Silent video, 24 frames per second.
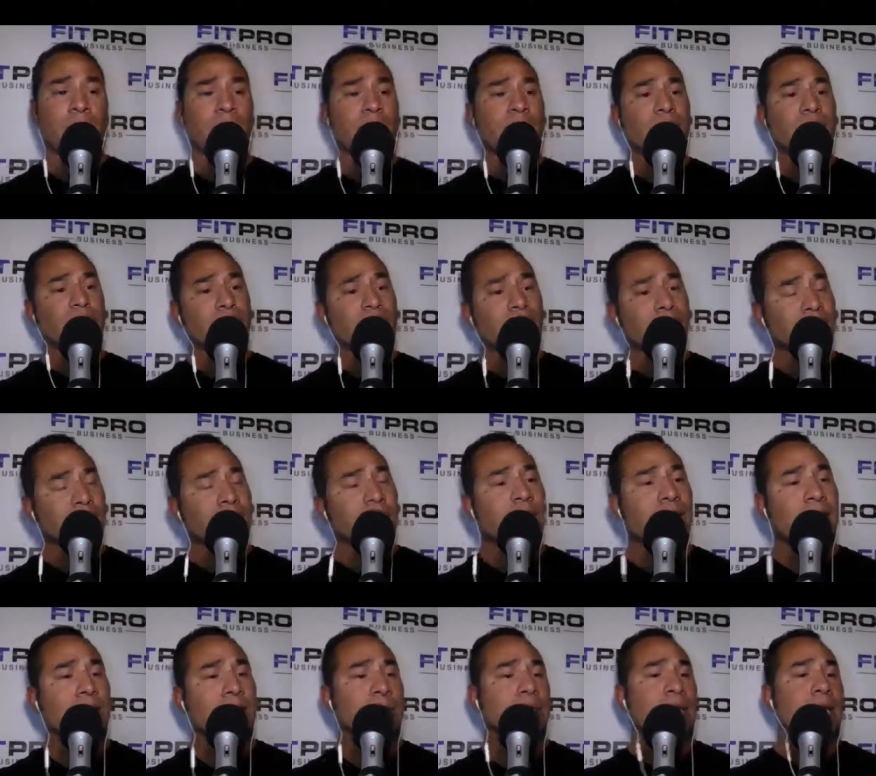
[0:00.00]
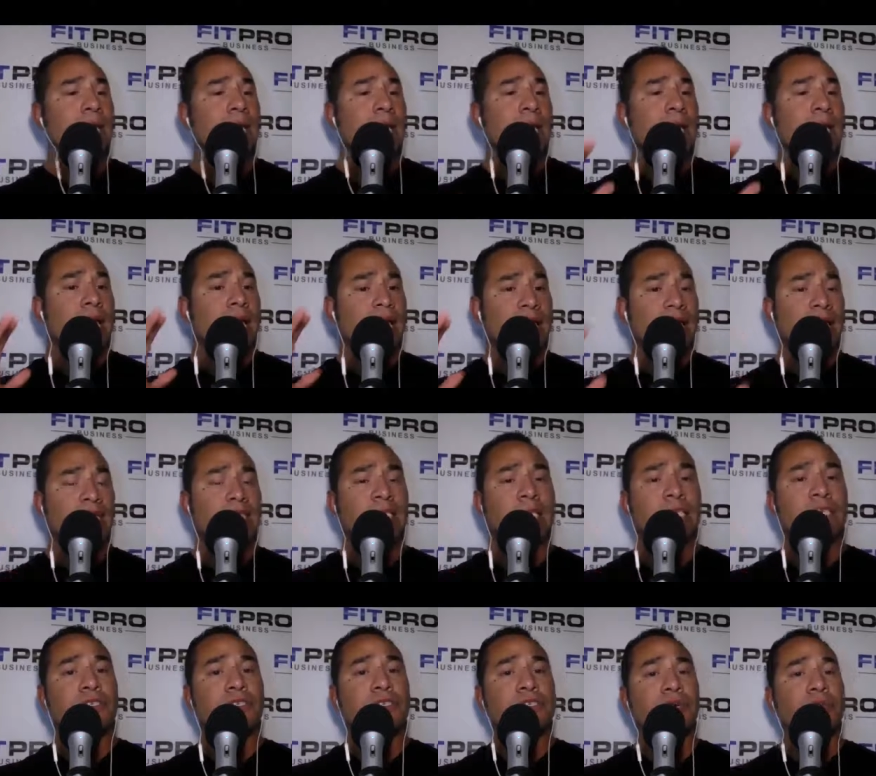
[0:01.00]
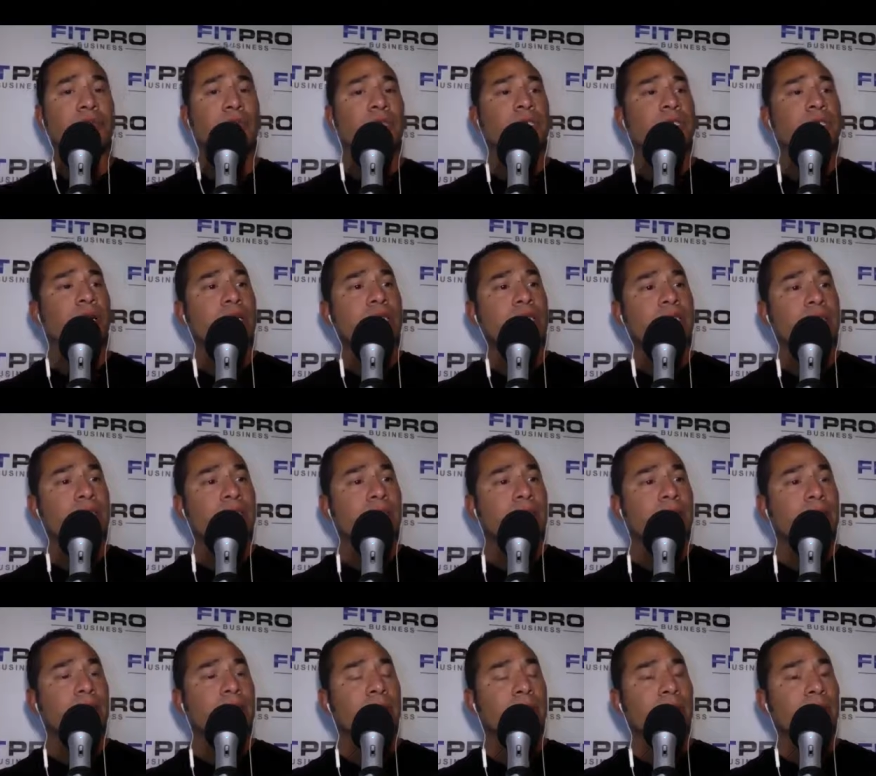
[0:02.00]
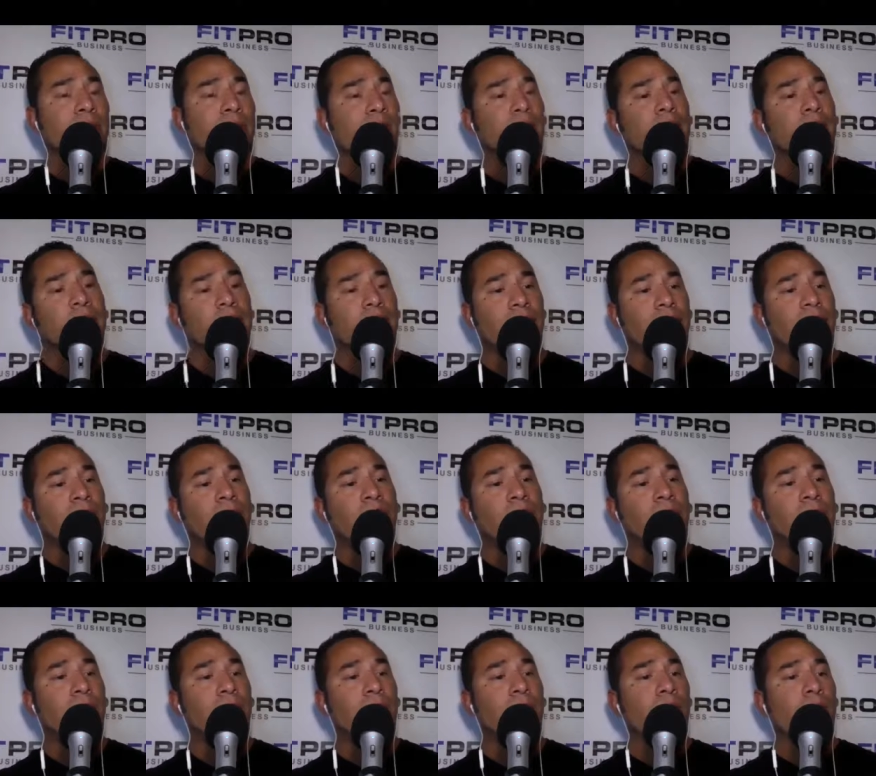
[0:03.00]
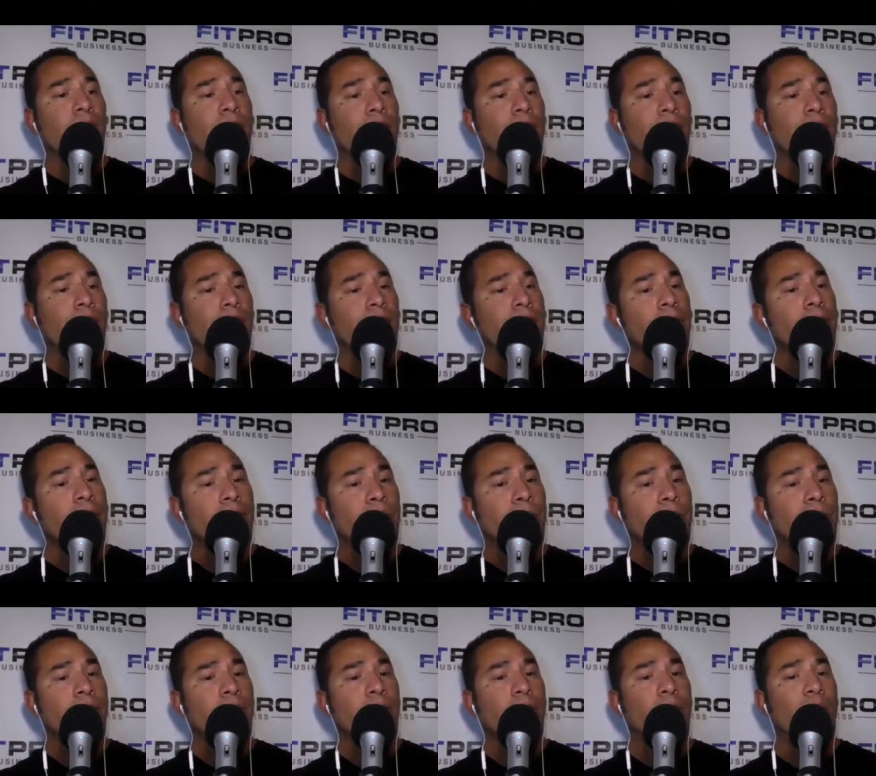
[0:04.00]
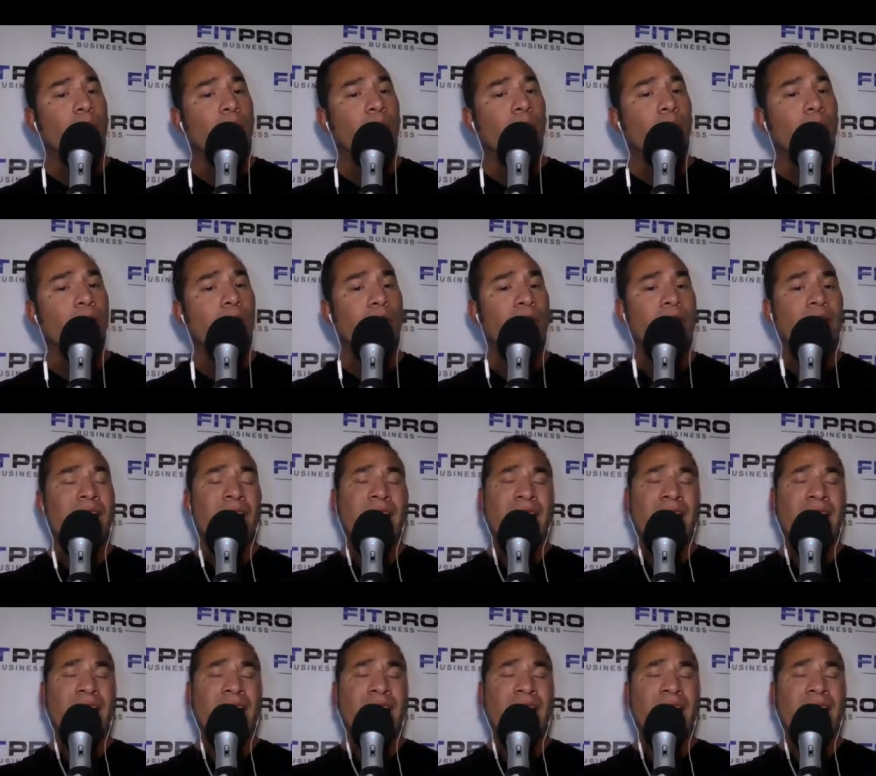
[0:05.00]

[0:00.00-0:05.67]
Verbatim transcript: So sometimes in this industry, we start seeing guys on Facebook or other people that we follow,